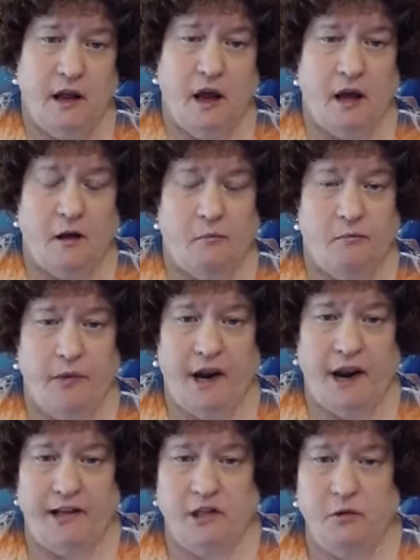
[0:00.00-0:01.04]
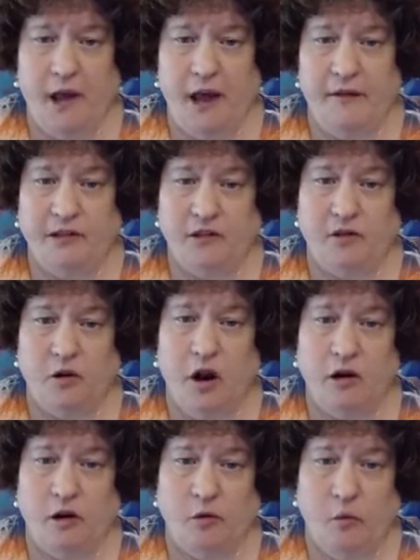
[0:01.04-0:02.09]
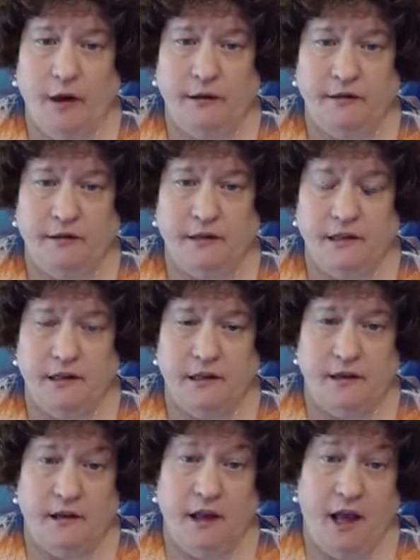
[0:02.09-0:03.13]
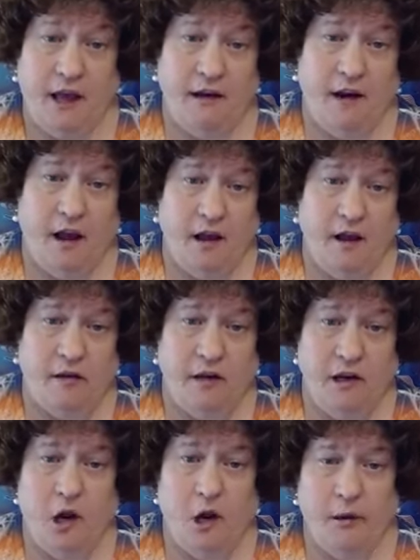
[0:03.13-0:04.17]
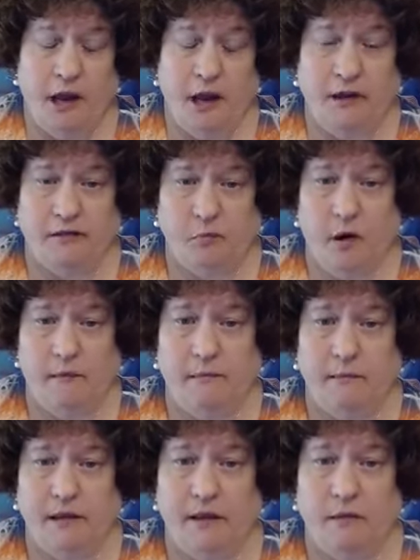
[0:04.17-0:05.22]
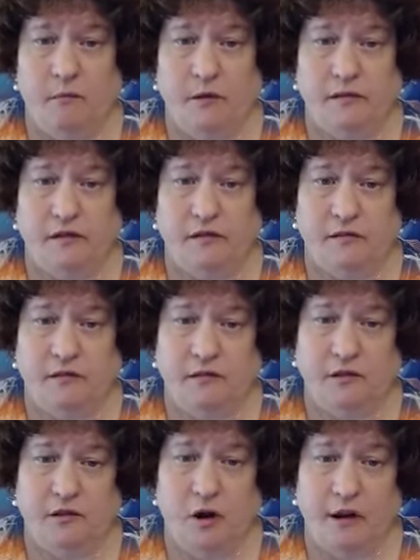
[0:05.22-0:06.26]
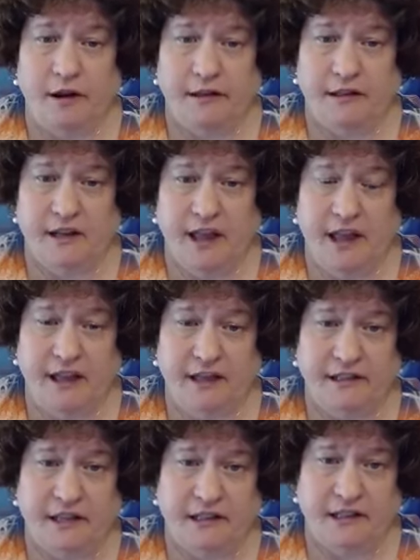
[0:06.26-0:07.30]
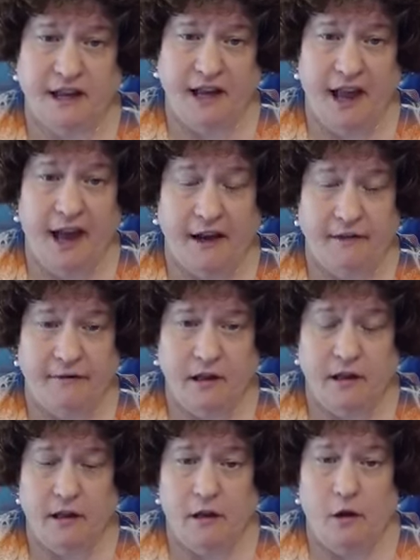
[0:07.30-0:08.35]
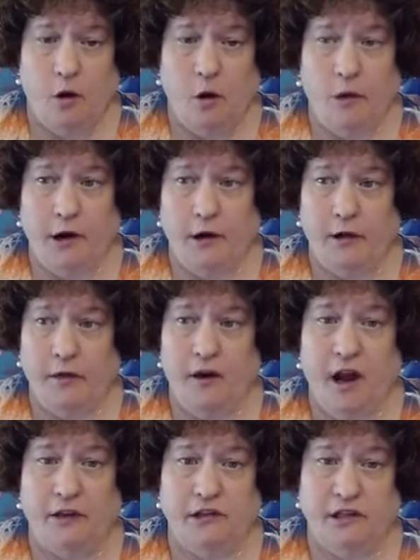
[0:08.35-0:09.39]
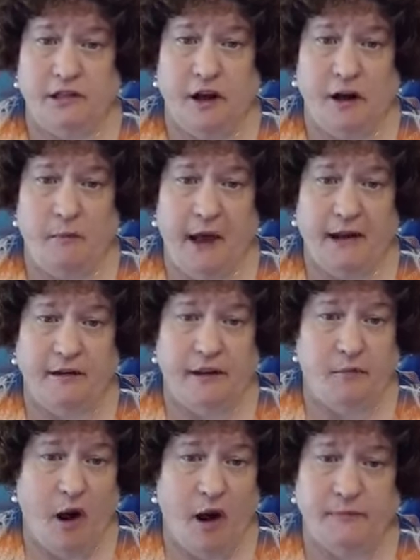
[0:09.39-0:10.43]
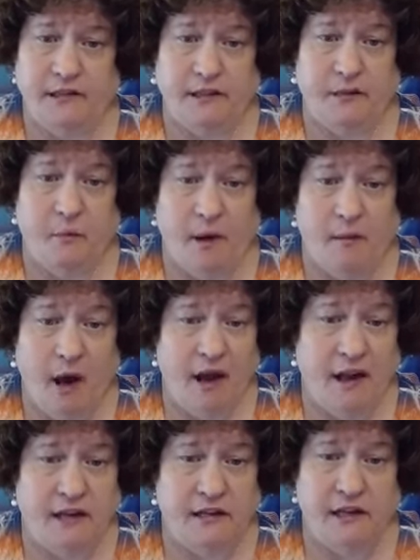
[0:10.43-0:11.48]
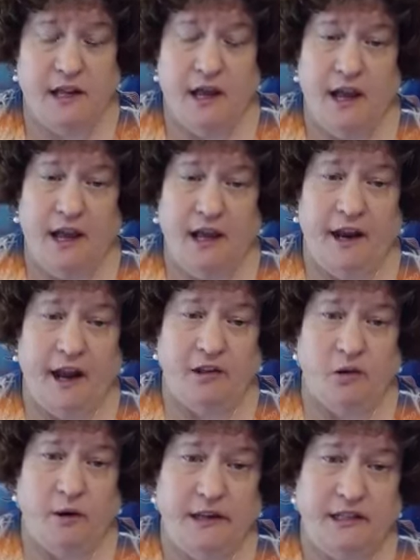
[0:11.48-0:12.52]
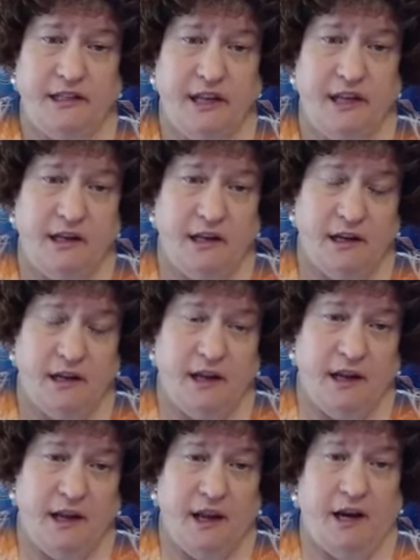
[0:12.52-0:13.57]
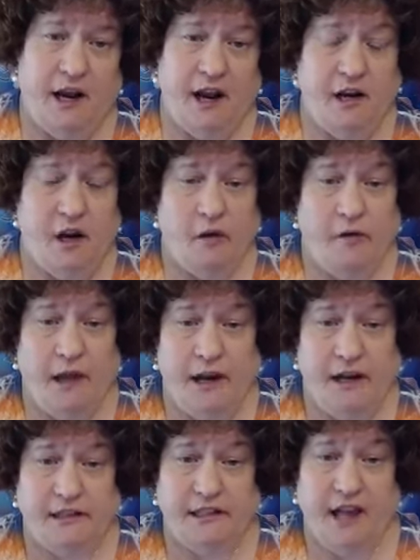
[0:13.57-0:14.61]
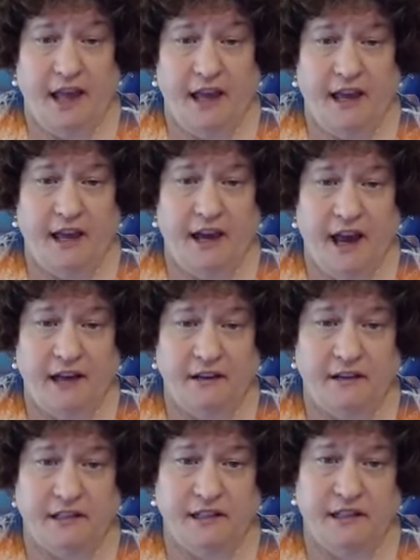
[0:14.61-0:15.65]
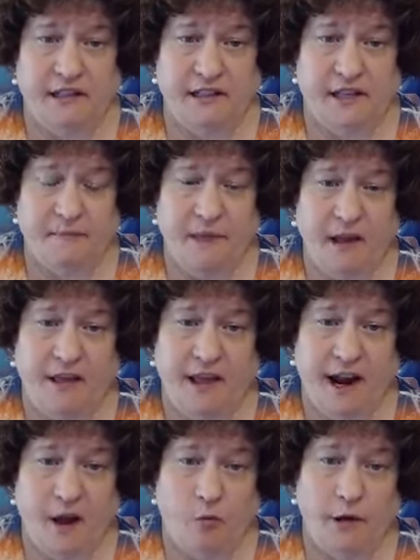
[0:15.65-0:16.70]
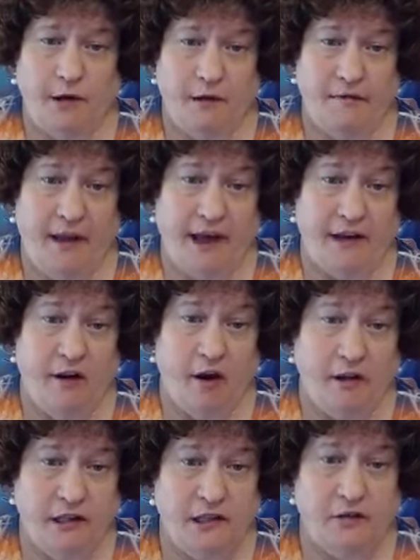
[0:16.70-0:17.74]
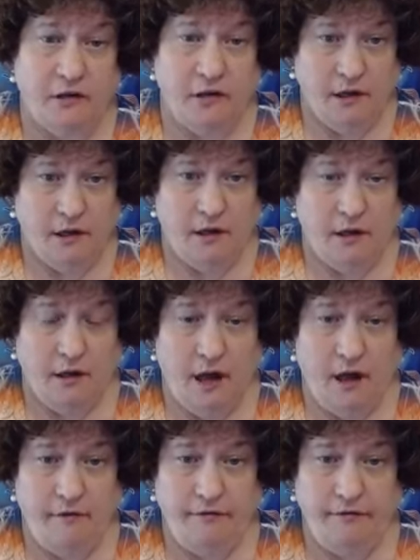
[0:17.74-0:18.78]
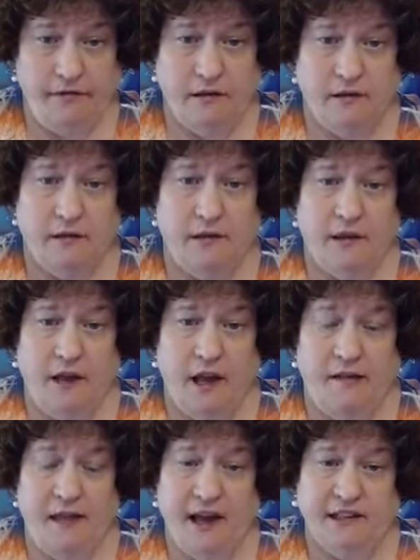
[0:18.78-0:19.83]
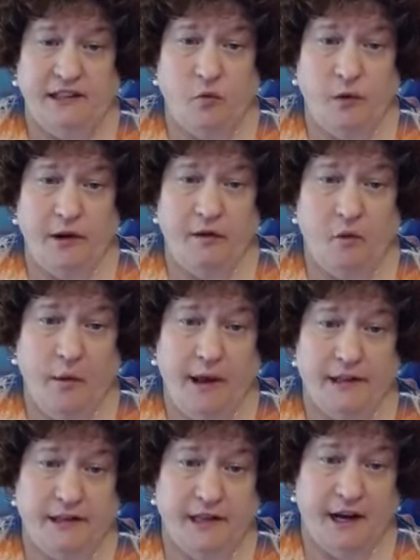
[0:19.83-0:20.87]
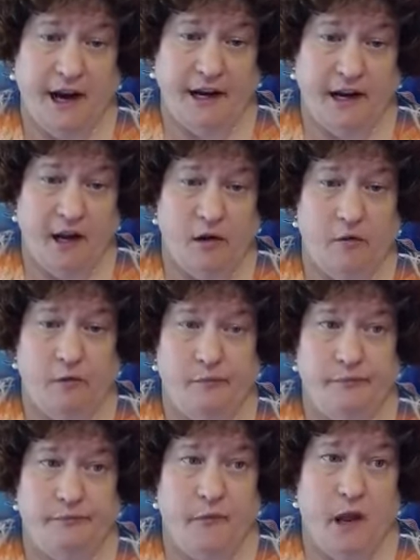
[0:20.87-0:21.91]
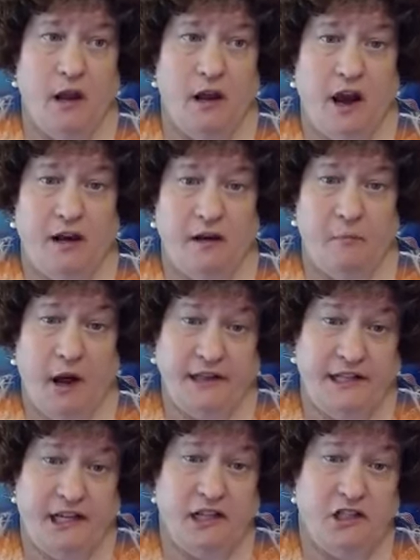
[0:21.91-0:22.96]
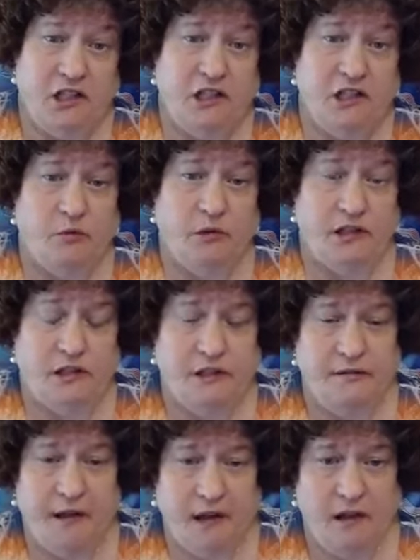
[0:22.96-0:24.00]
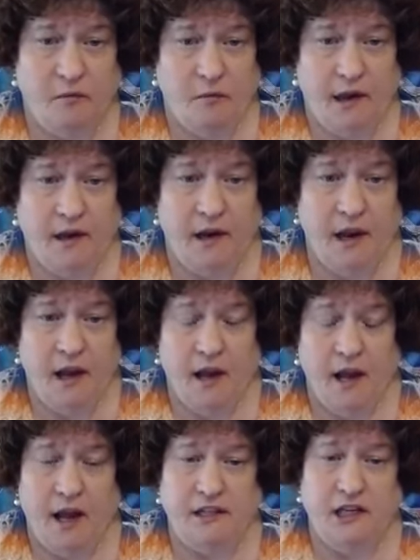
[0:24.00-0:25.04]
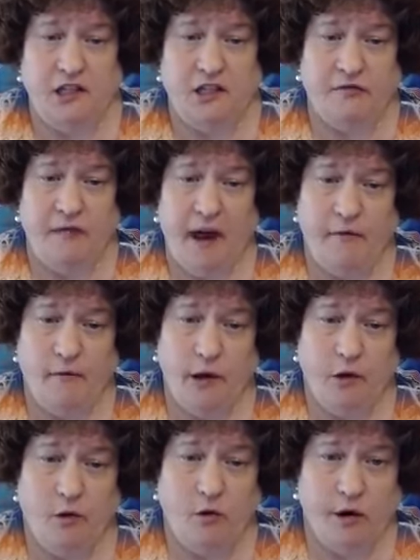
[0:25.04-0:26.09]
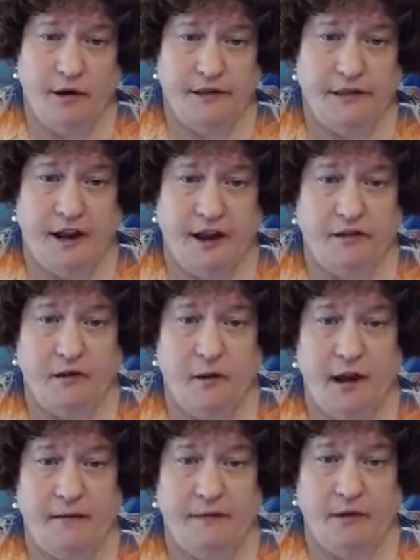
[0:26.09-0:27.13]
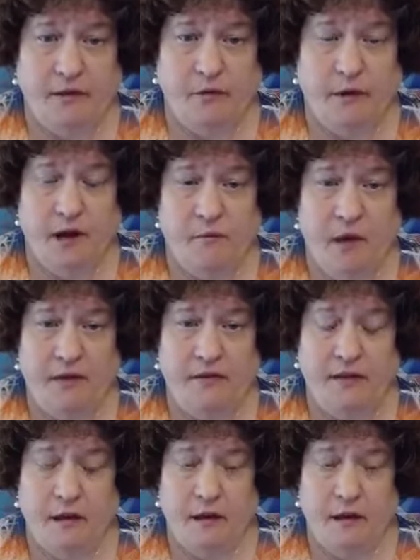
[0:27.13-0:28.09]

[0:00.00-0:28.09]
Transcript: but I do have stronger ones, and the knowing is probably the most strongest psychic sense I have, where a thought just automatically pops into my mind and I trust it, and I know that it's psychic guidance because it's something that I wouldn't have had knowledge of. And that's one of the ways that I know. I teach intuition development. I teach a 5-week course. I also have a 3-month